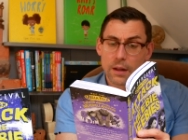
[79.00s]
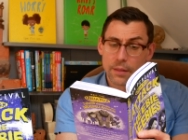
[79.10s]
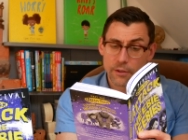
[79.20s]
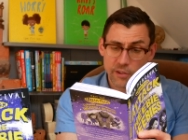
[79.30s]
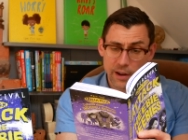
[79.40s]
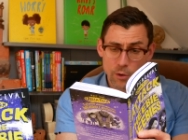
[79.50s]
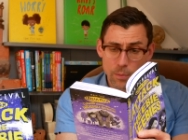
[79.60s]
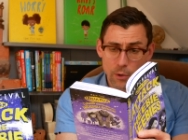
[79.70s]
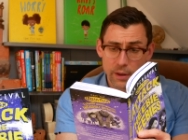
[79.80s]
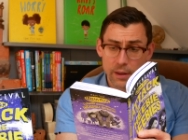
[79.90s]
The shadow
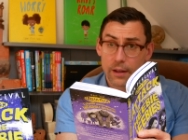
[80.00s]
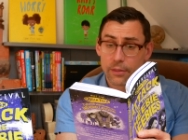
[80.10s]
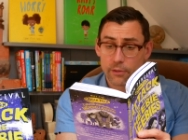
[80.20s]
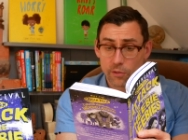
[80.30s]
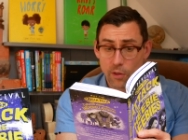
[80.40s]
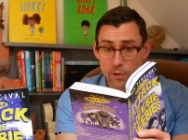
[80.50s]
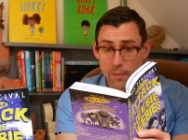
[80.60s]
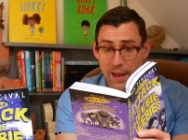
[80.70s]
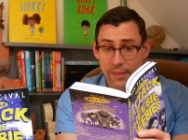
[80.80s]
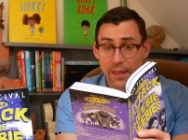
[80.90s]
boy and the stone
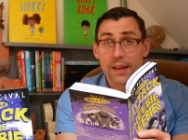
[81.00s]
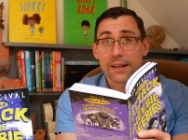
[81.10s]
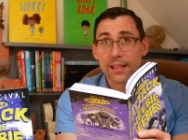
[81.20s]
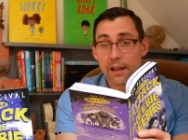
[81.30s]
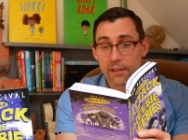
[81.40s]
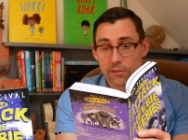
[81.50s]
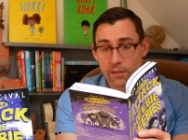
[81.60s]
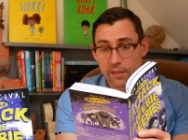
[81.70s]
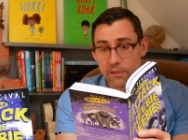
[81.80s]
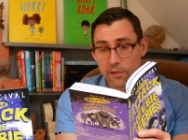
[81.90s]
man glanced
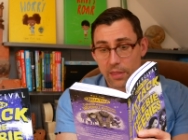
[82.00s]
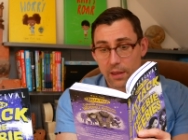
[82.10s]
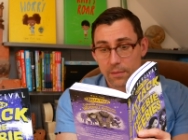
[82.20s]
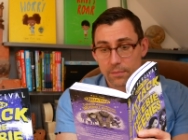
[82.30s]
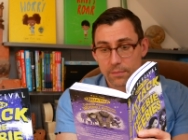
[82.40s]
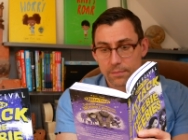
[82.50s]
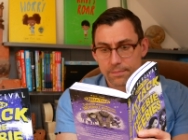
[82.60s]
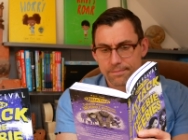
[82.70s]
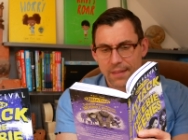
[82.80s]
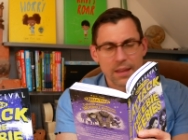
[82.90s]
at each other,
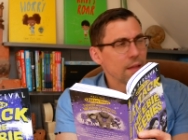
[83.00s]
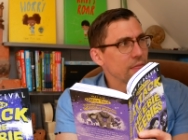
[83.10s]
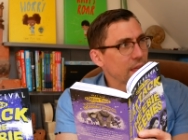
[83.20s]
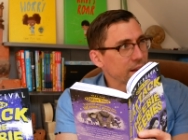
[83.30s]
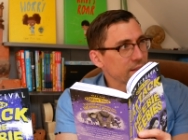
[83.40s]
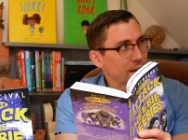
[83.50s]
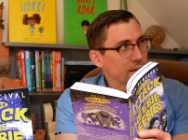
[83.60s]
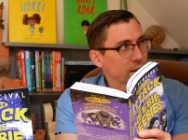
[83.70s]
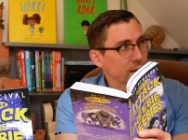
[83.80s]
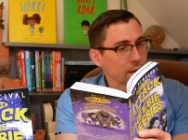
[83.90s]
then at
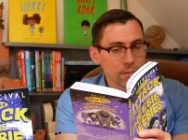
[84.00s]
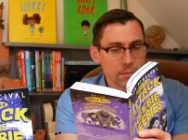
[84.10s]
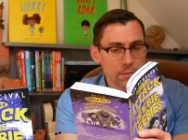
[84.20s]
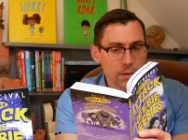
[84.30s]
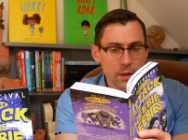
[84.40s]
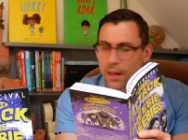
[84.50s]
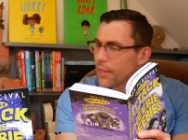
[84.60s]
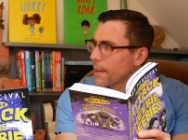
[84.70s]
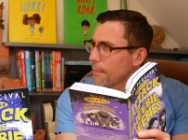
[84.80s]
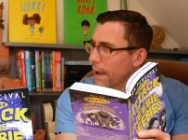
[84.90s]
Erica,
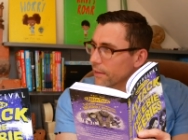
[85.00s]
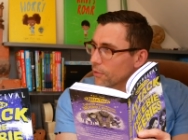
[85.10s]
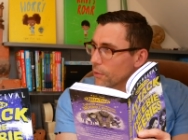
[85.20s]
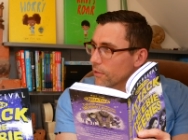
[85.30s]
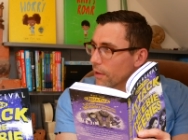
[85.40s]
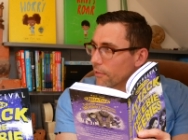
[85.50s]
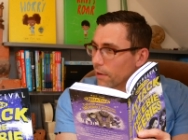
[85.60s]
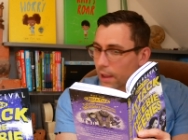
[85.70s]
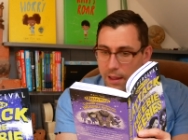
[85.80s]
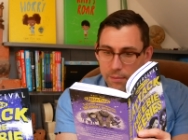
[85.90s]
then back to each other
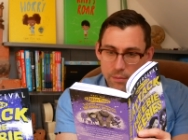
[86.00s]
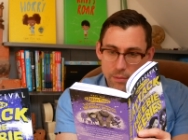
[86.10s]
again.